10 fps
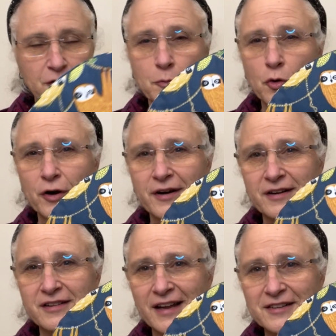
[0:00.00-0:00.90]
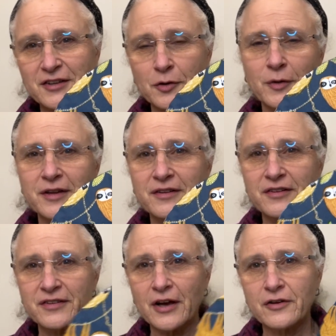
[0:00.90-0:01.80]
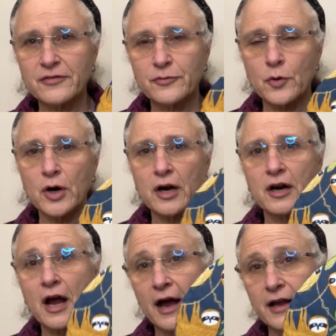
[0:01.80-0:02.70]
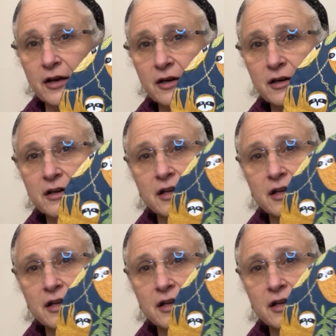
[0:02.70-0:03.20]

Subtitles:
more eclectic ones sell for higher.